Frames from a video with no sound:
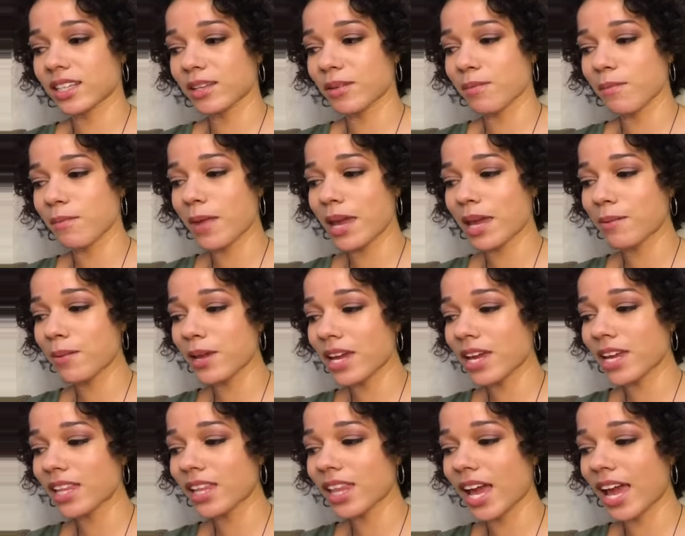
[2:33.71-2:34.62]

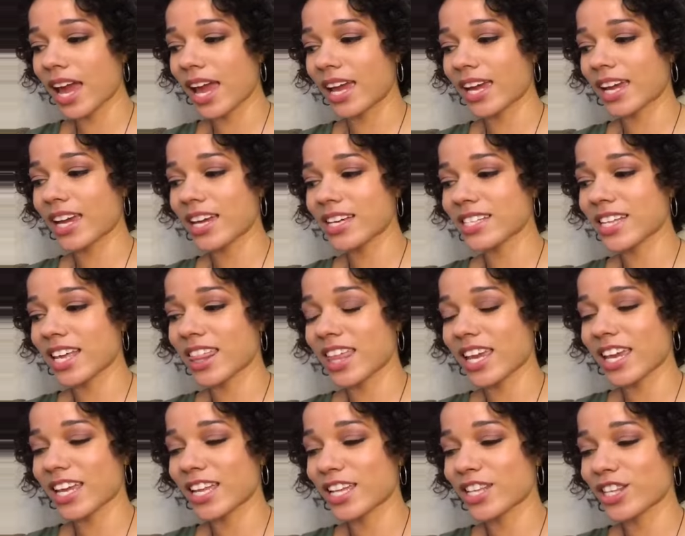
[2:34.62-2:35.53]
maybe, like, because I
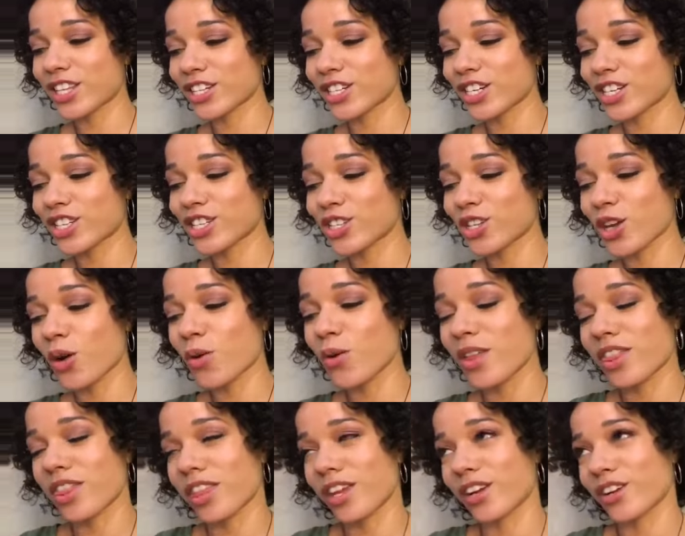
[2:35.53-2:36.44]
think they're just so
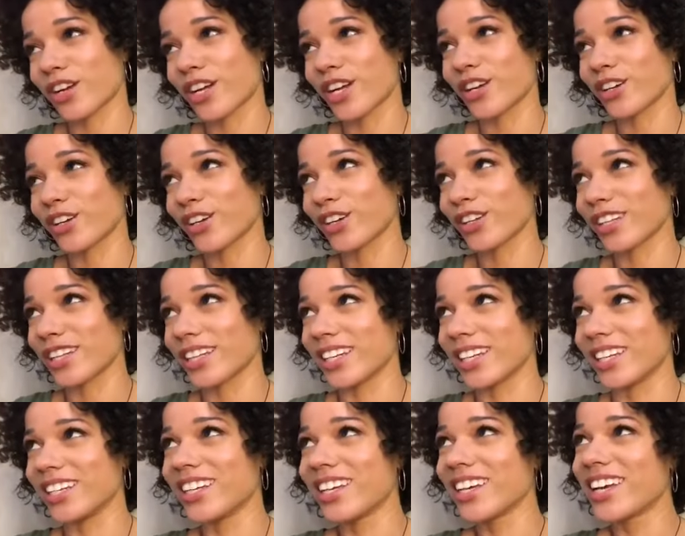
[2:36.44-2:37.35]
ethereal,
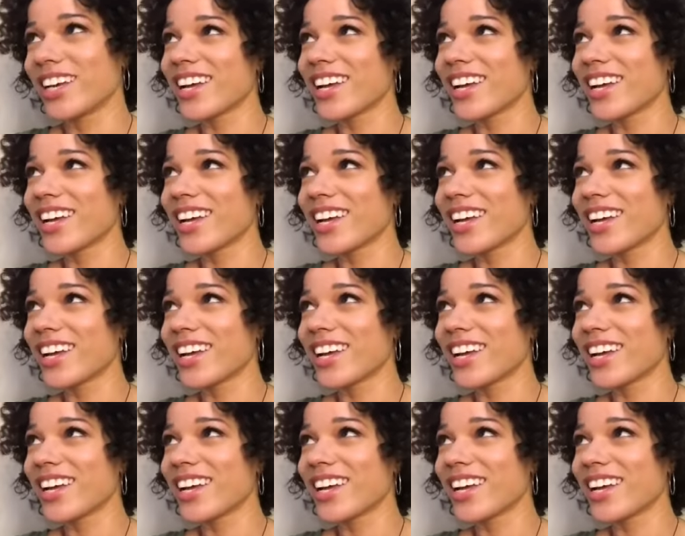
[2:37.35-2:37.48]
and,